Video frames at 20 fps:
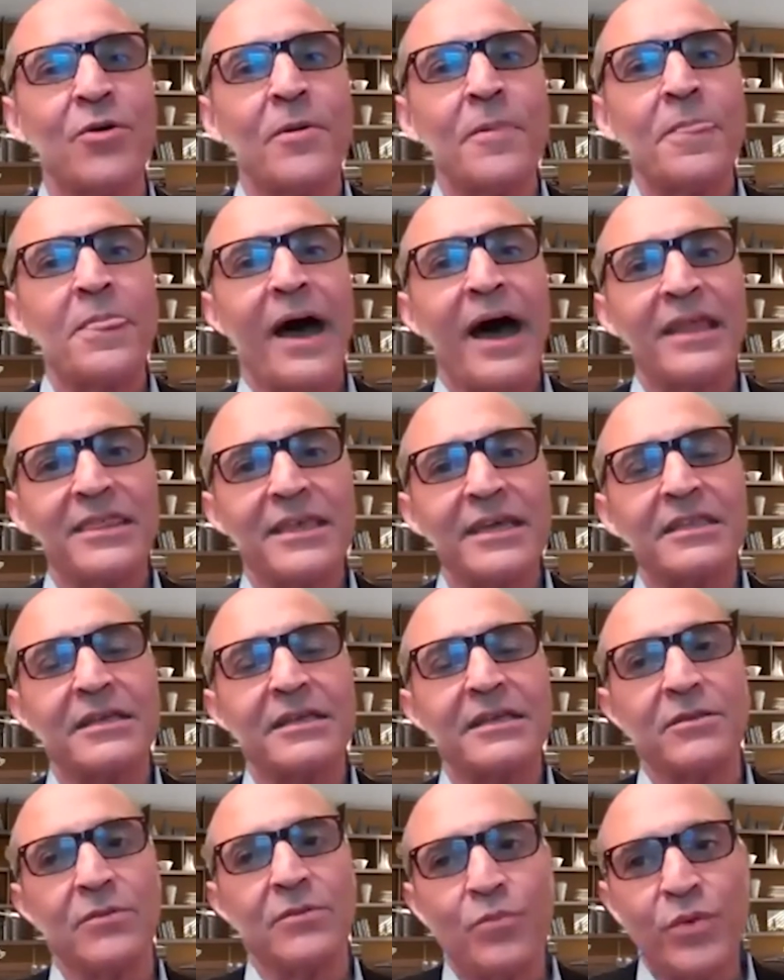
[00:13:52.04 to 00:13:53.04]
so I
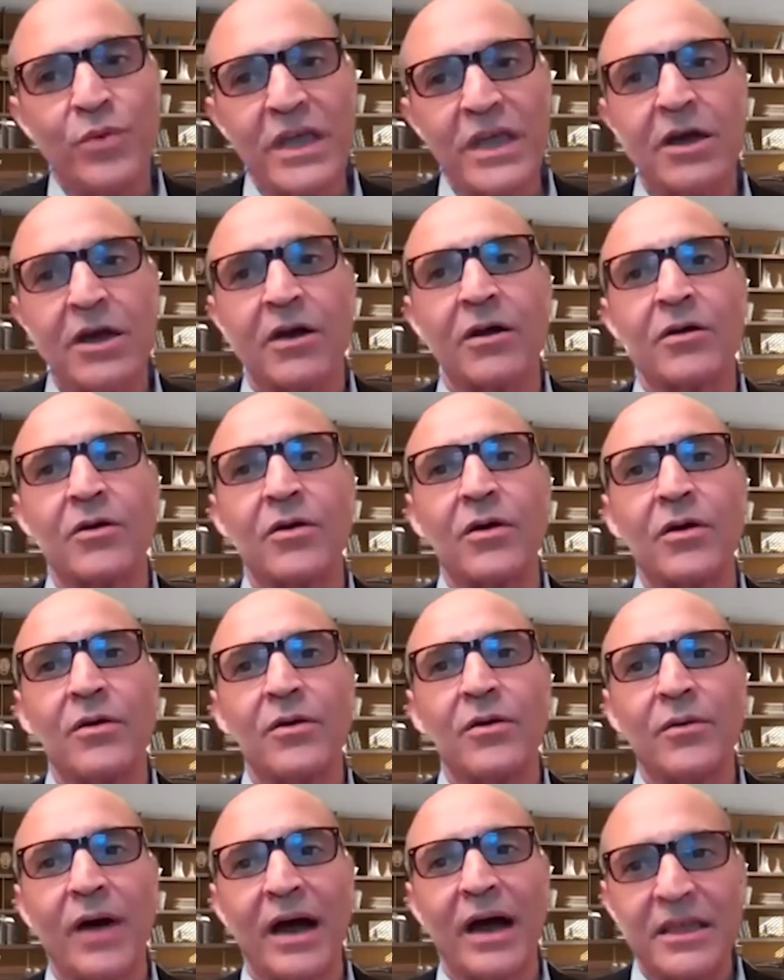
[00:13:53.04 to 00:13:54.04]
think that
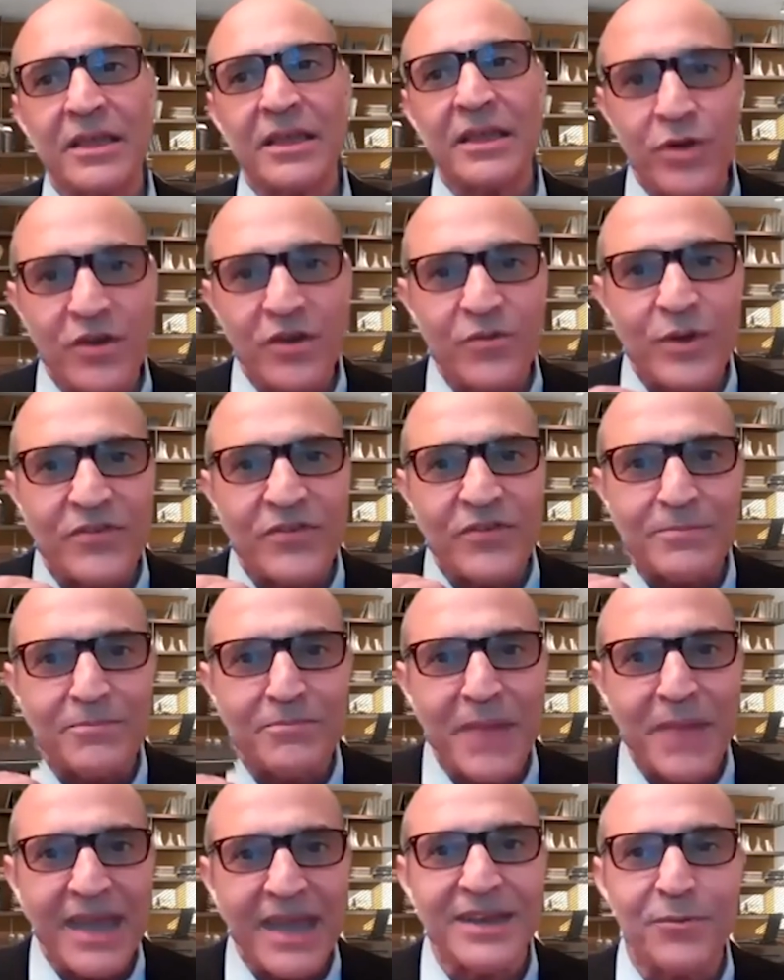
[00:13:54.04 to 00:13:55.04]

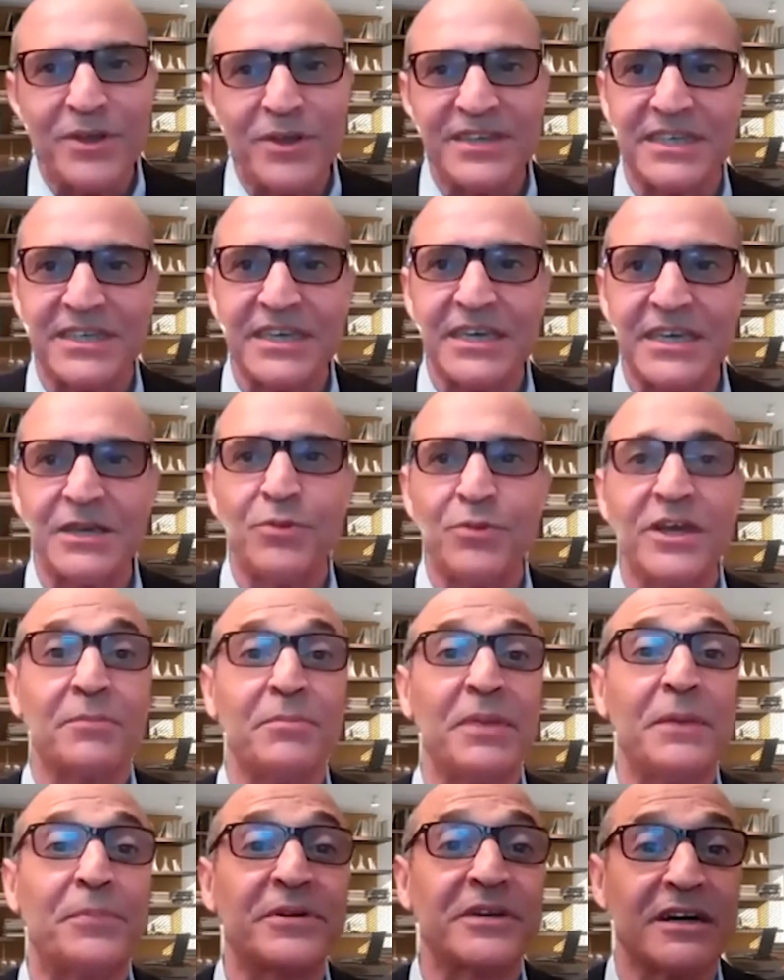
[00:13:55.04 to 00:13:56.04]
we've made it. We see
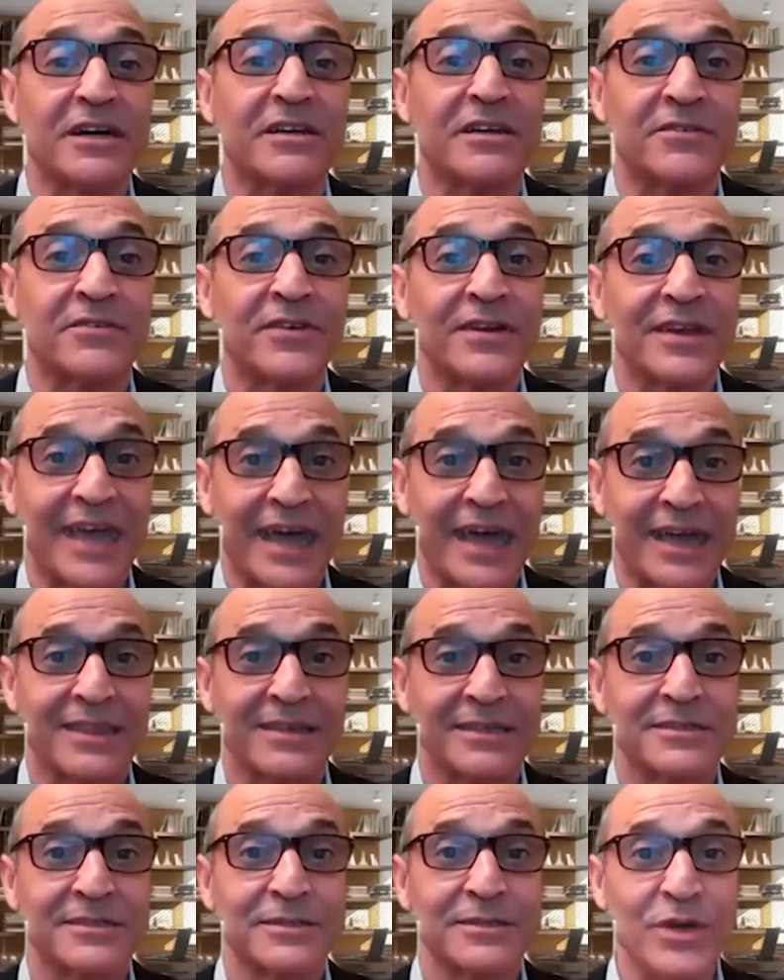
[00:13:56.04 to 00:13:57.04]
we can be productive
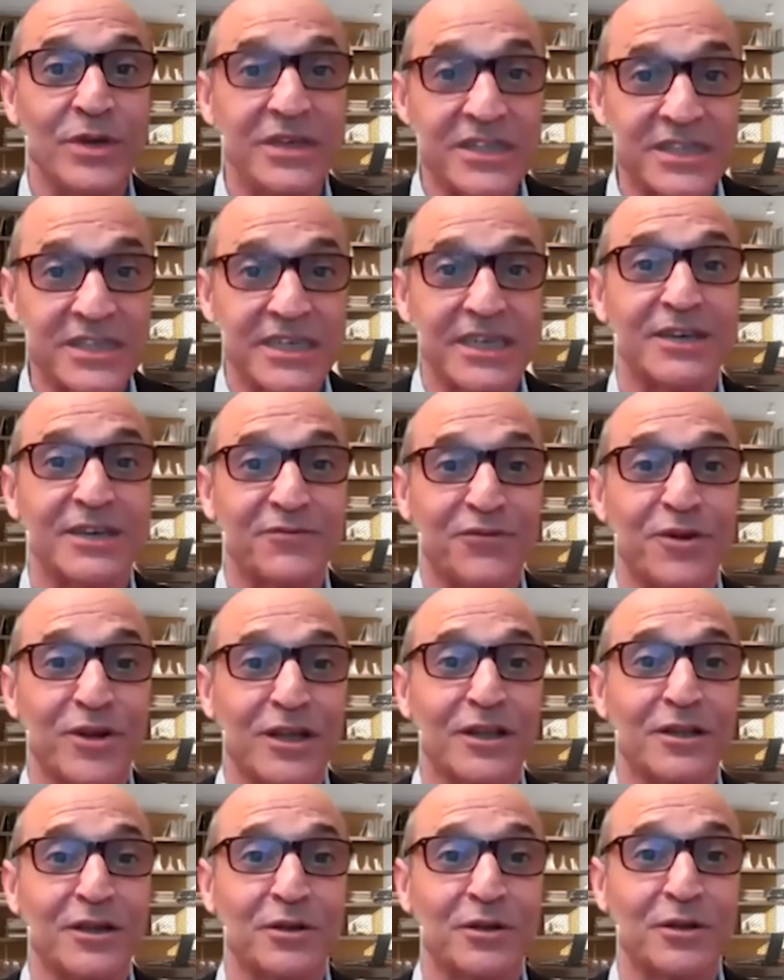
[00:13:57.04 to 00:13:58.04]
like this. We see it
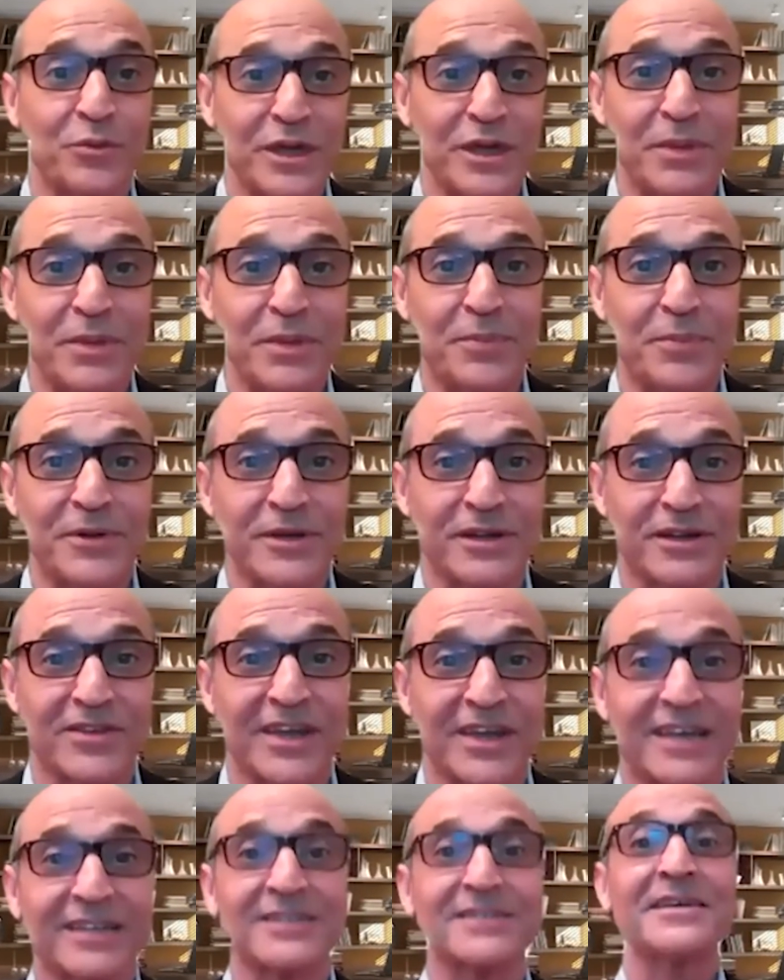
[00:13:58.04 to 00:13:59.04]
very clearly. We can be
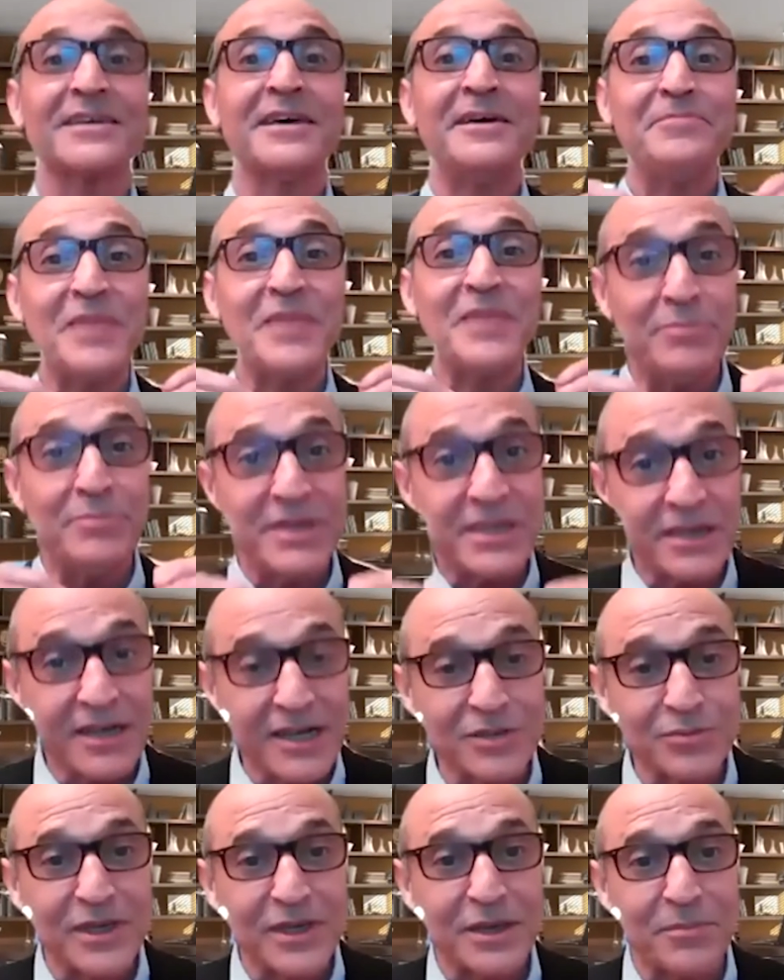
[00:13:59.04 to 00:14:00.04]
productive like this. And
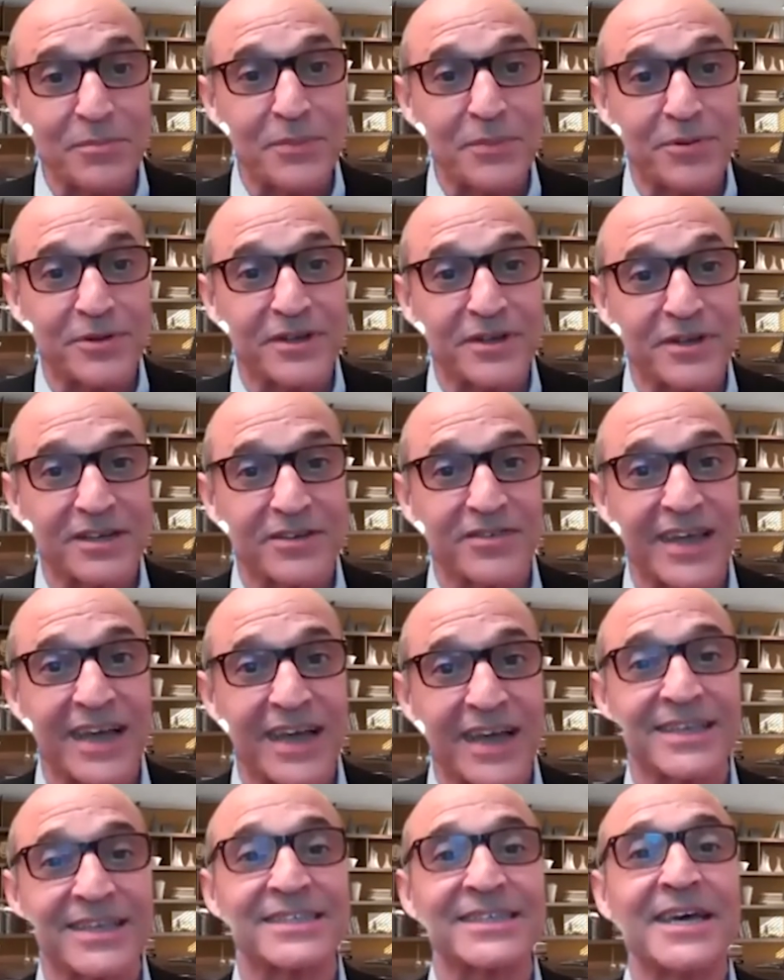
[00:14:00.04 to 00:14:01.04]
because we can be productive
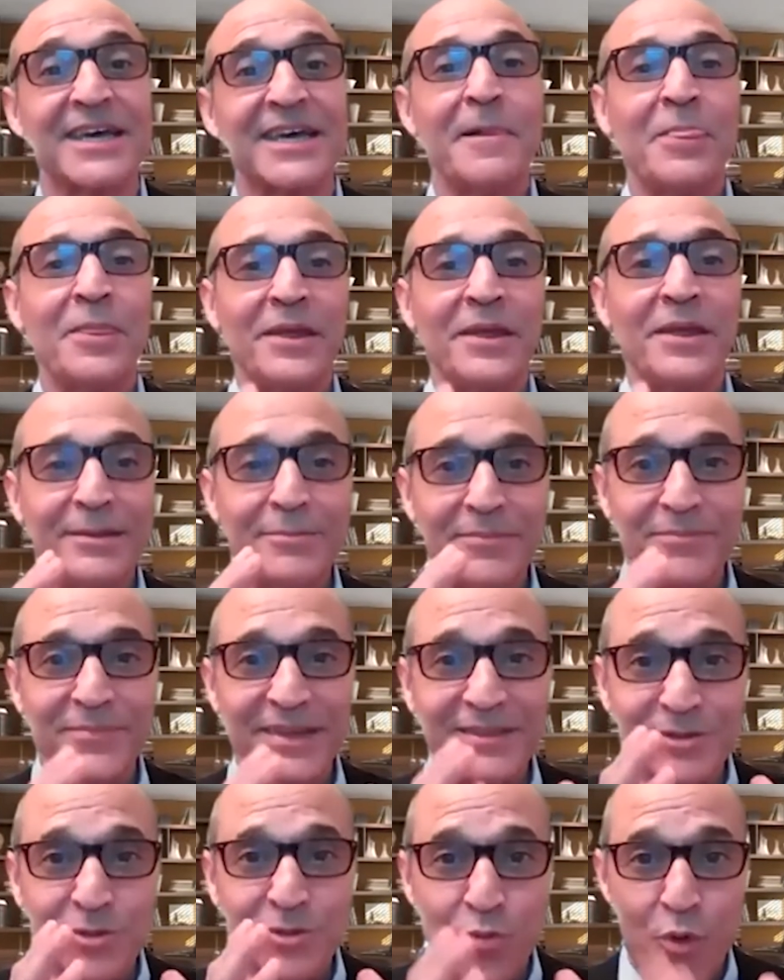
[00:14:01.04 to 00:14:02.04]
like this,
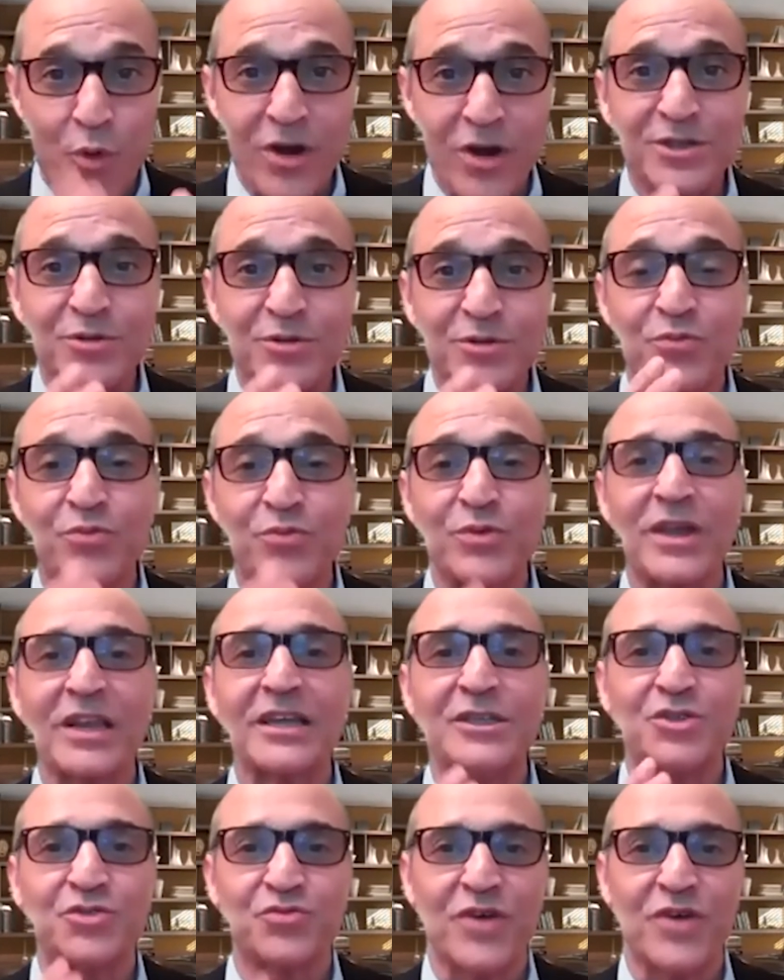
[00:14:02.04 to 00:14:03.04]
it's going to
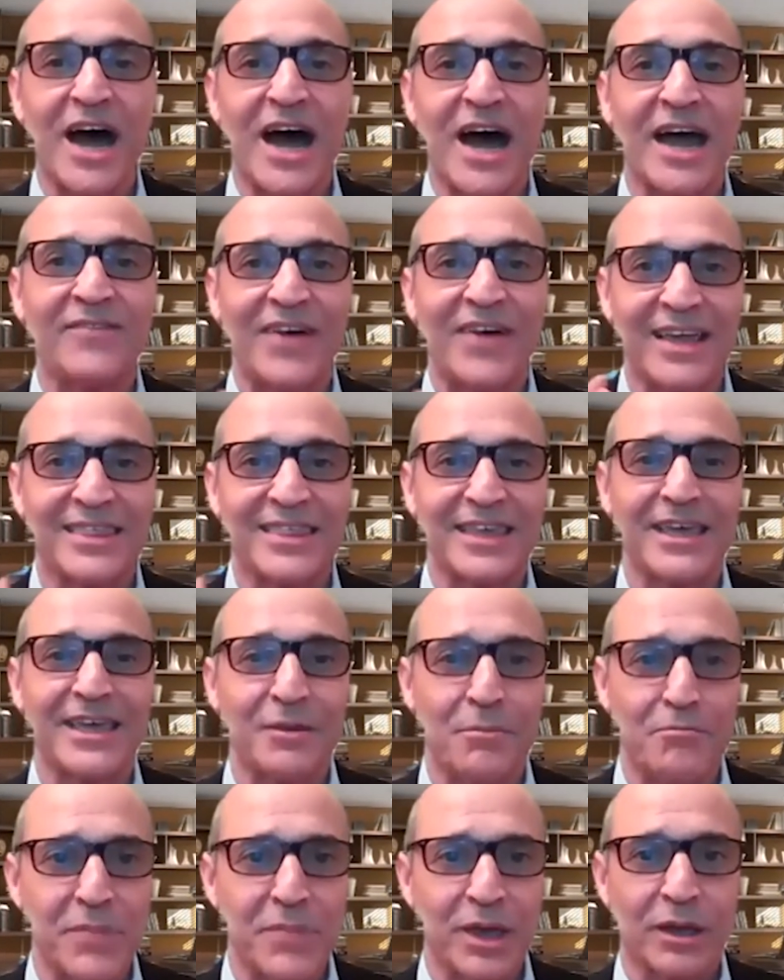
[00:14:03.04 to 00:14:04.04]
really drive, I
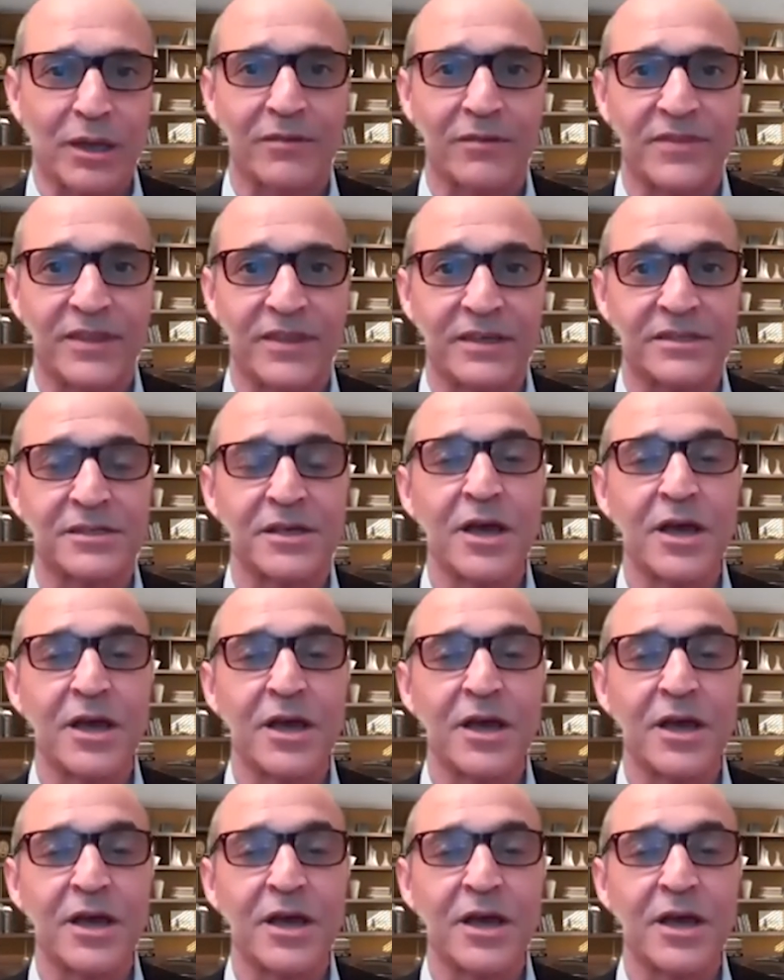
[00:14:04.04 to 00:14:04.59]
think, the middle of